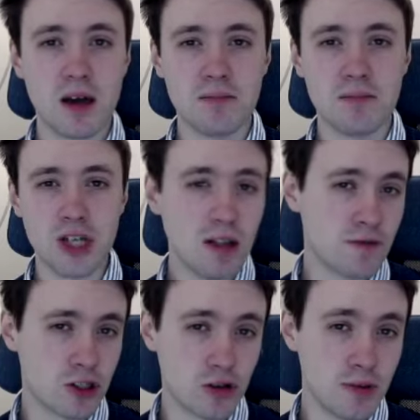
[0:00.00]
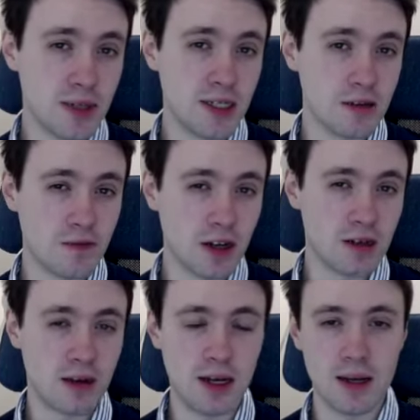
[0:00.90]
himself, or should he be uh,
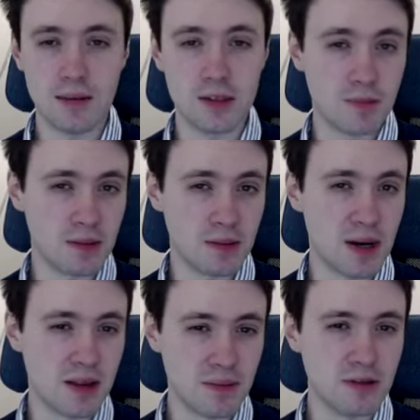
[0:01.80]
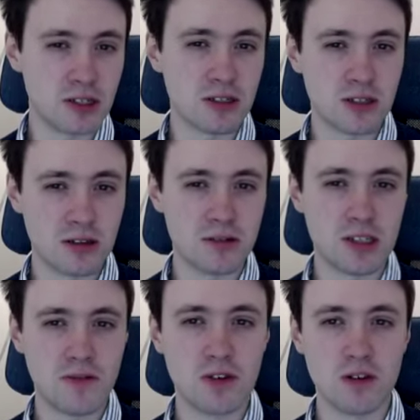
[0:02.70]
inspired by the muses? So it's a
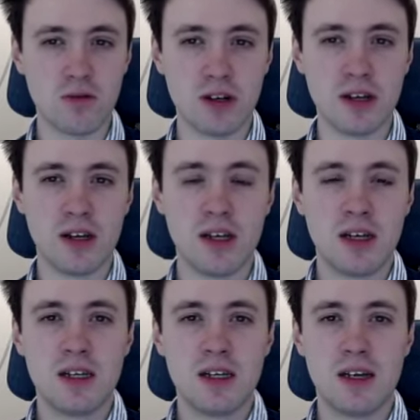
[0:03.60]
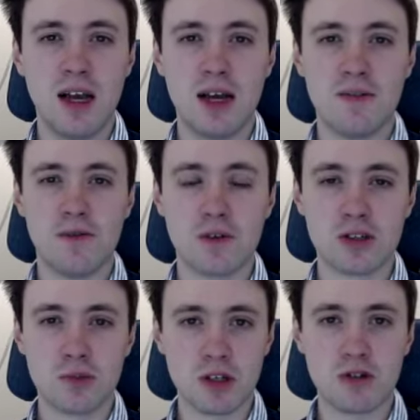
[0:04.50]
difficult one uh, for
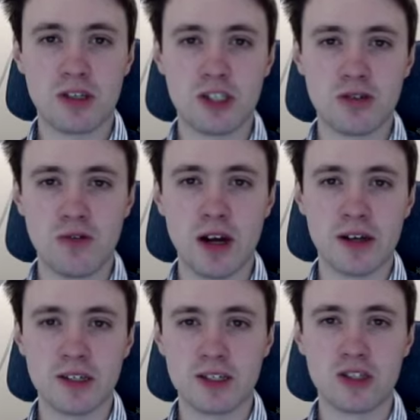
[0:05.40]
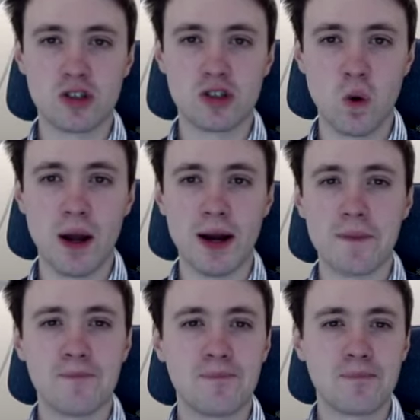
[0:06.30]
some of the Christian writers to square.
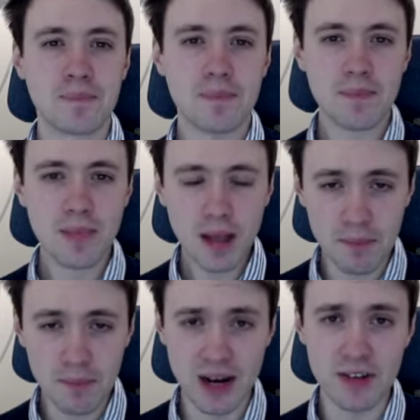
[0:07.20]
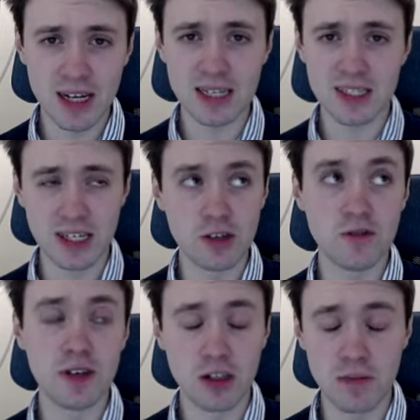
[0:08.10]
But nevertheless, they do
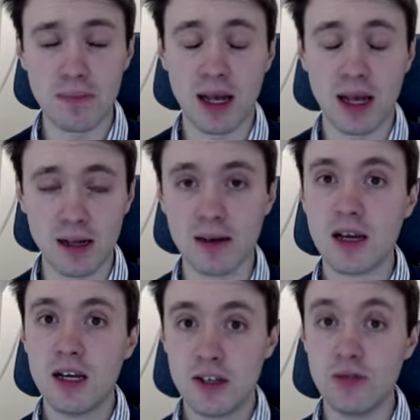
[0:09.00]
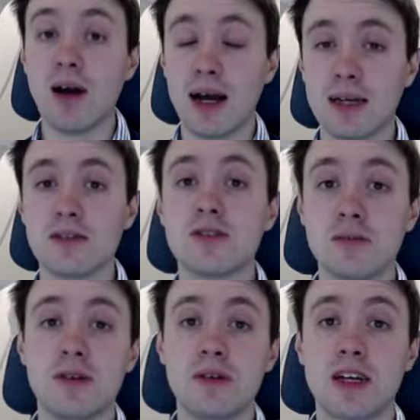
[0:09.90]
feel compelled to add some
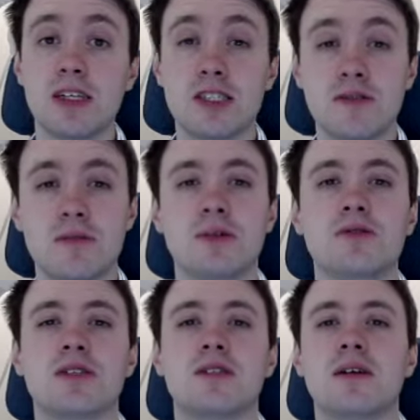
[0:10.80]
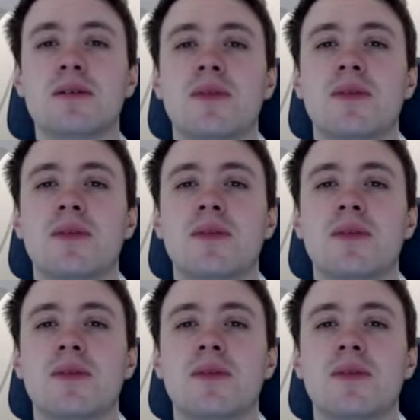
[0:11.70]
invocation of the muse in there.